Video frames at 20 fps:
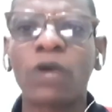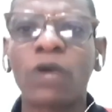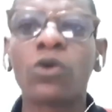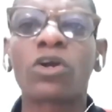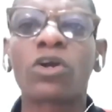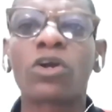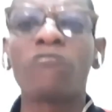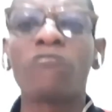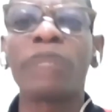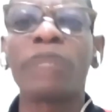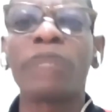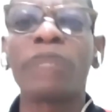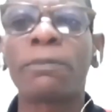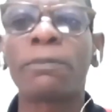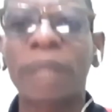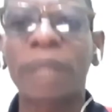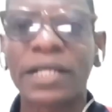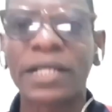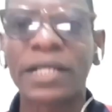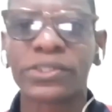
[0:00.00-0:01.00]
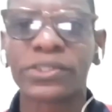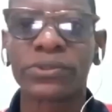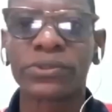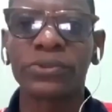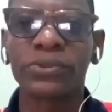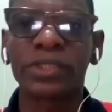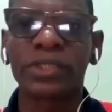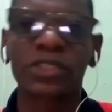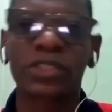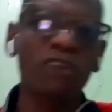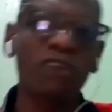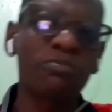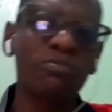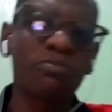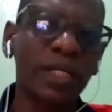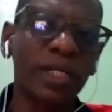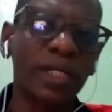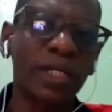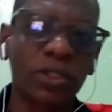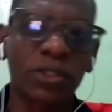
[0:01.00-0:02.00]
oh, government plans to do this,
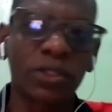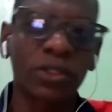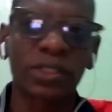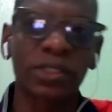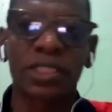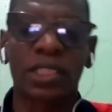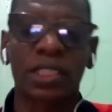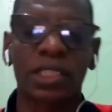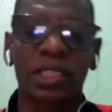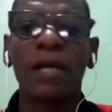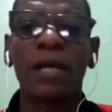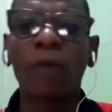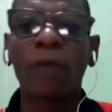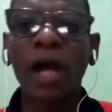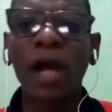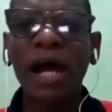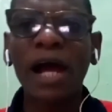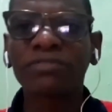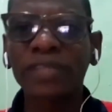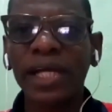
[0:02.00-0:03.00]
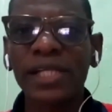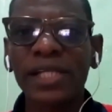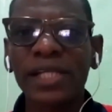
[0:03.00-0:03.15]
government does this. But after